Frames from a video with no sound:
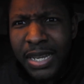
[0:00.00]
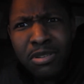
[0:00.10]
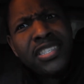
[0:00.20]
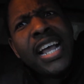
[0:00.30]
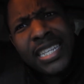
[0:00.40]
It
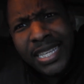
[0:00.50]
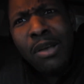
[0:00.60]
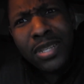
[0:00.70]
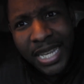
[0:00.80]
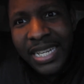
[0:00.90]
was sex
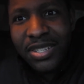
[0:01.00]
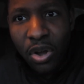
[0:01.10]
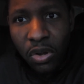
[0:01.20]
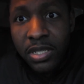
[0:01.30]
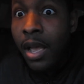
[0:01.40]

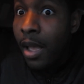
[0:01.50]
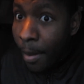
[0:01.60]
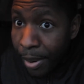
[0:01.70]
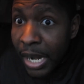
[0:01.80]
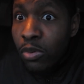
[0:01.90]
songs,
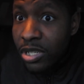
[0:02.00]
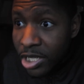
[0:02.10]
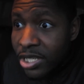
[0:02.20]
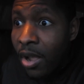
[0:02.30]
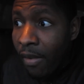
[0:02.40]
but it was good
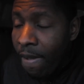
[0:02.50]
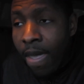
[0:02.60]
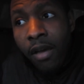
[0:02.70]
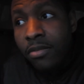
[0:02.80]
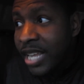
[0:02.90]
song,
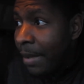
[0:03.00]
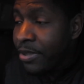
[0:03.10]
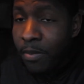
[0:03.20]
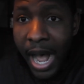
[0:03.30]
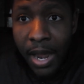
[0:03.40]
top
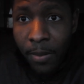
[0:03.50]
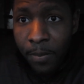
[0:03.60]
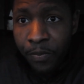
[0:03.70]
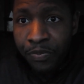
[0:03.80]
to bottom.